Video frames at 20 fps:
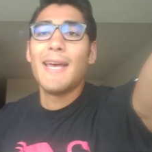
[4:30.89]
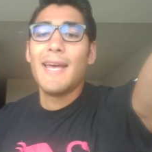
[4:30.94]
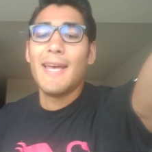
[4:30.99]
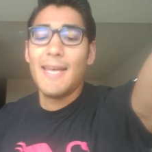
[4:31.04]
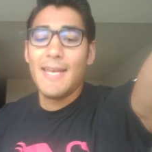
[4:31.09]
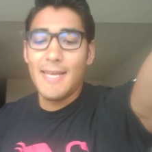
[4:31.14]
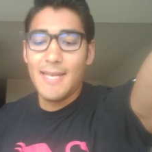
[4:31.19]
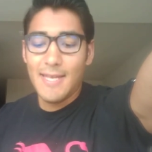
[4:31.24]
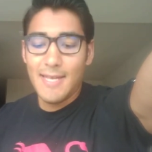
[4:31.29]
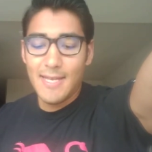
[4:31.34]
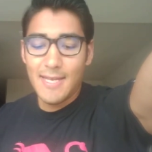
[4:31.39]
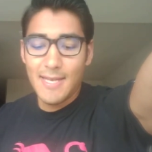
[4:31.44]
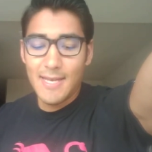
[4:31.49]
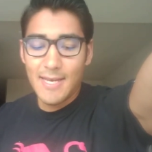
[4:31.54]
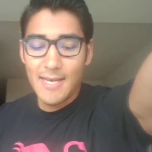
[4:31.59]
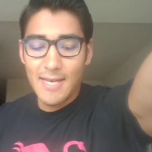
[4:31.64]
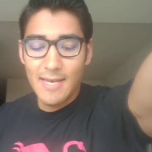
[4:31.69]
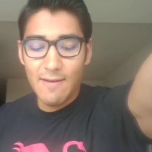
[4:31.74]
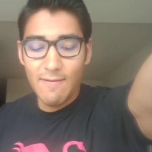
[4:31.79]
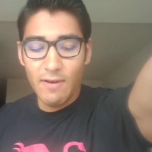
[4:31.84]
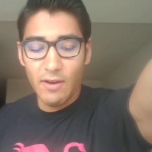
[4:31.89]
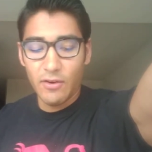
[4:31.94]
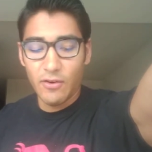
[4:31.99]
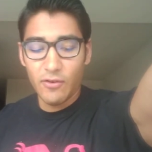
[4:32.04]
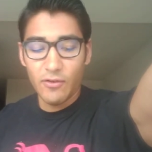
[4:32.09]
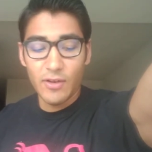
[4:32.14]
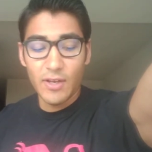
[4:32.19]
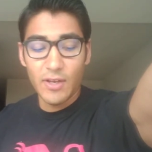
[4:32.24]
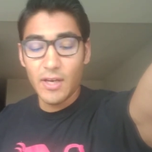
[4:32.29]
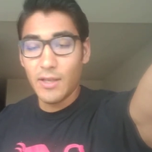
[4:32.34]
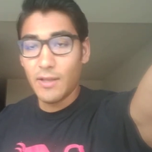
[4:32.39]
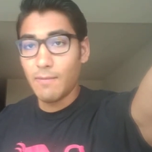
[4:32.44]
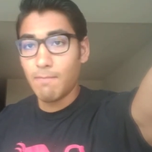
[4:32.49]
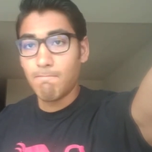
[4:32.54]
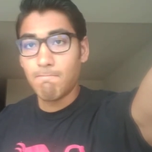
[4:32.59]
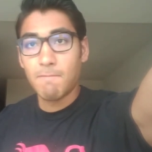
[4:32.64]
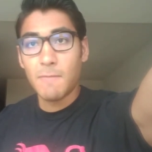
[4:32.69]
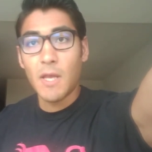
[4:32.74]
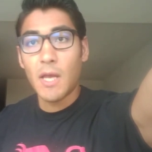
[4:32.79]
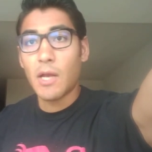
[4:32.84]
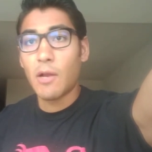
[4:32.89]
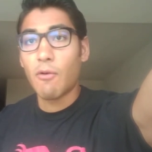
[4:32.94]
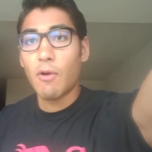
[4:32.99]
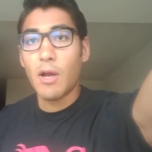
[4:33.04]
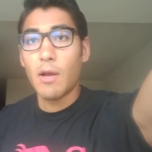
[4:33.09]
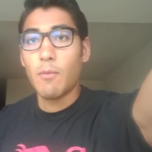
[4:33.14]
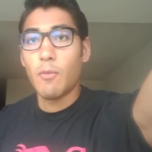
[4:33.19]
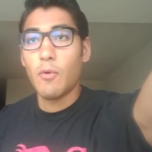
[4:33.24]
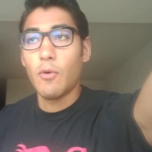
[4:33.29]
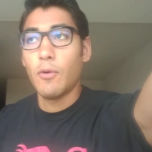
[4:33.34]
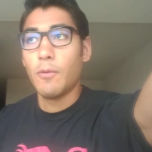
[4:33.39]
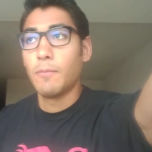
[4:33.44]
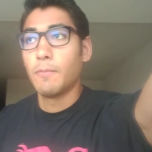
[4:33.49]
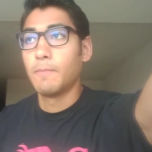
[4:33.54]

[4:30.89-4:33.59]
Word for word: And if I just had 10 grand more,